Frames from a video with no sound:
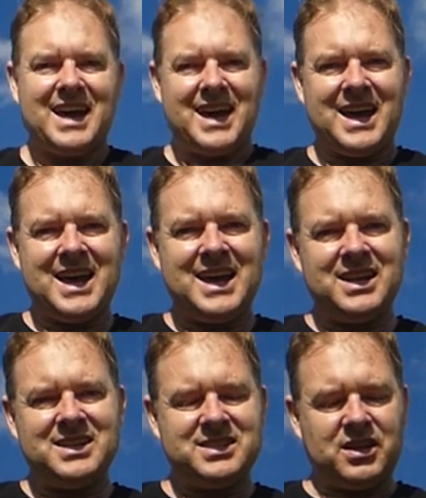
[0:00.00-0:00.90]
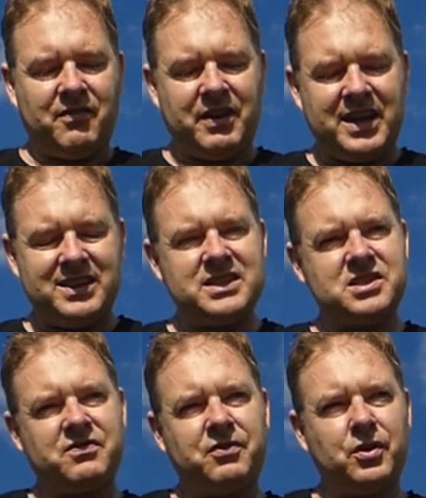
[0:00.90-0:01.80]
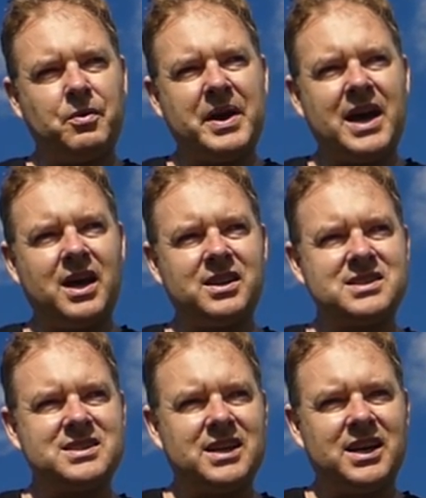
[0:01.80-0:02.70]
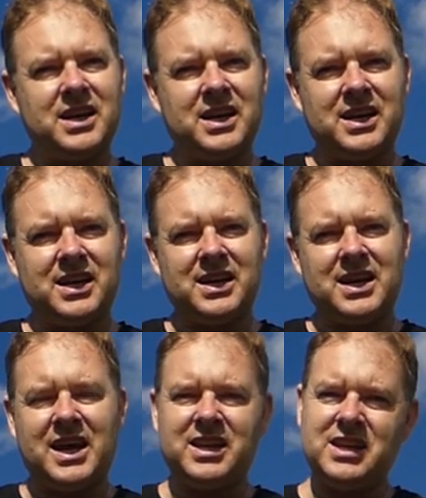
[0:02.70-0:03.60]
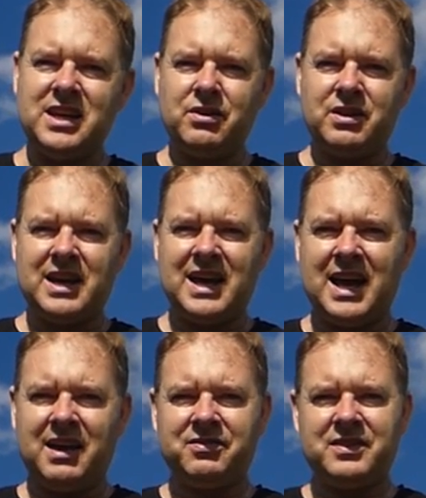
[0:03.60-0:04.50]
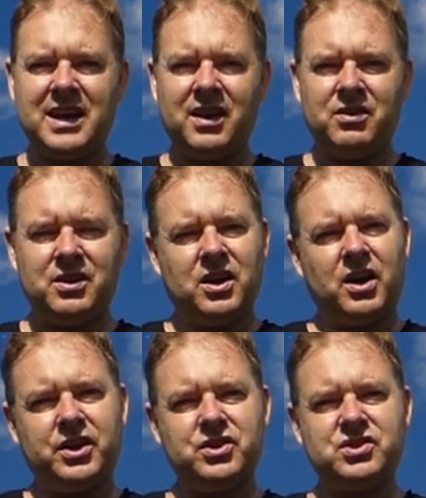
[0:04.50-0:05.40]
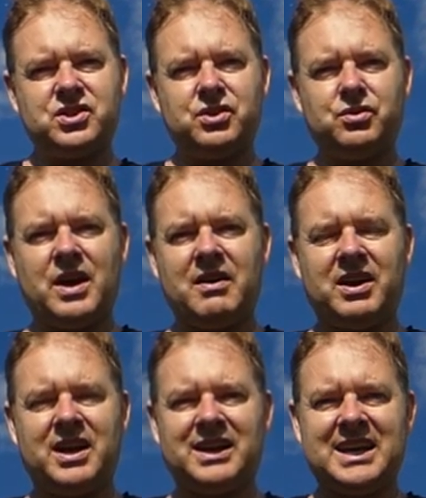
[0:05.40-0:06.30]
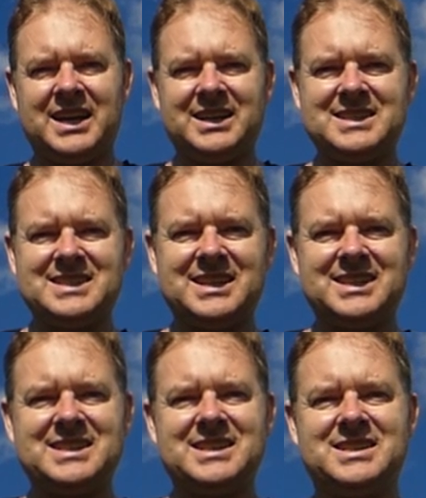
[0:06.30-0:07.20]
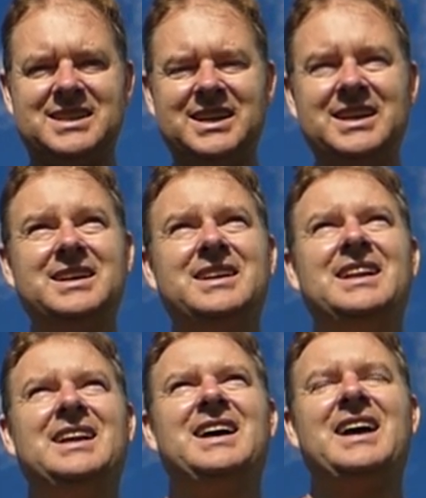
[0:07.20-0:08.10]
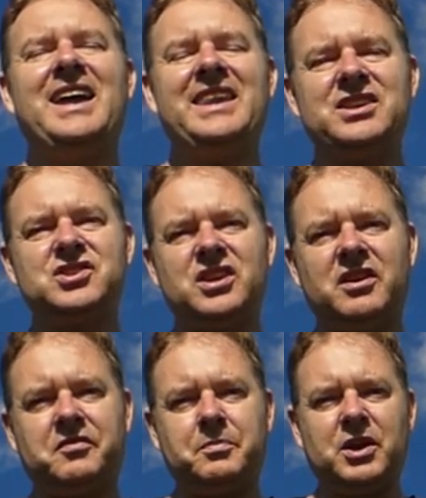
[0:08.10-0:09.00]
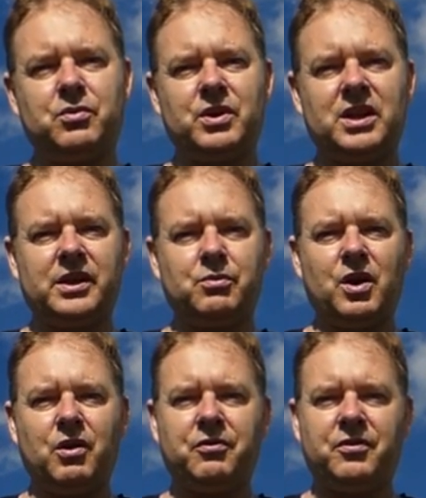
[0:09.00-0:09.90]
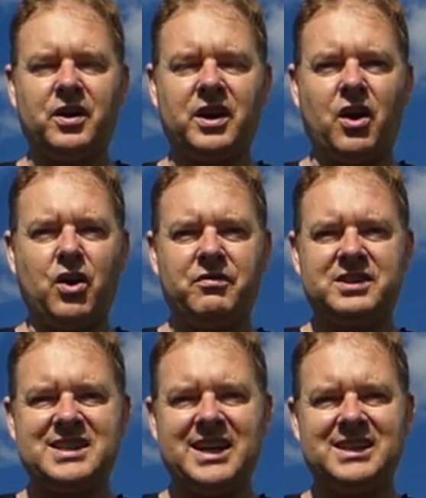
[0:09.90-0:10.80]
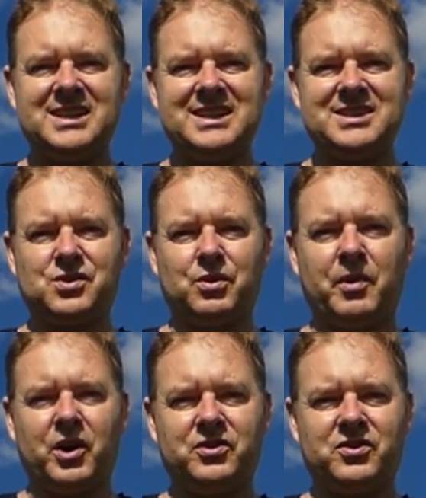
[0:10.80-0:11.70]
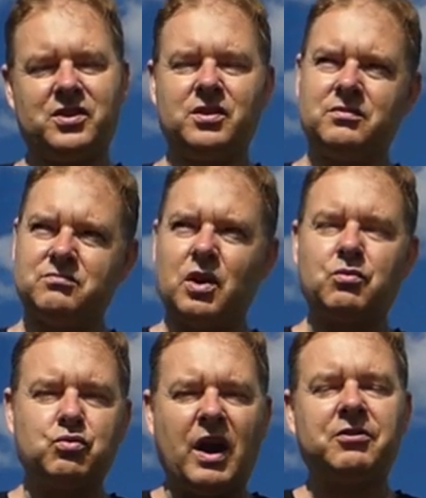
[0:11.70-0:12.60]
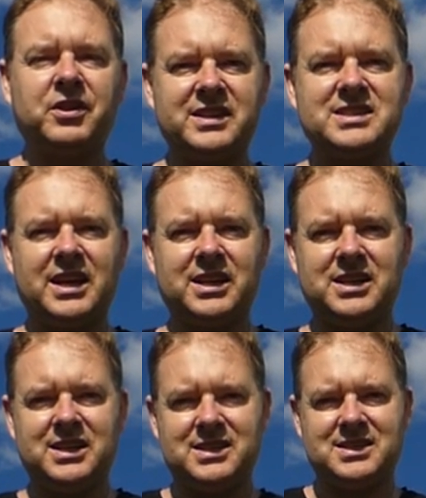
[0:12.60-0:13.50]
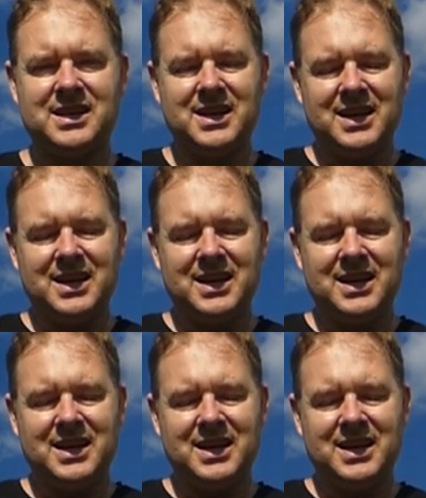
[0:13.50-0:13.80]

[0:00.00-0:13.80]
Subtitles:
And I've had this for about a year and a half now. I used to have a Canon 60D, and that served me really well for over 10 years almost, roughly 10 years.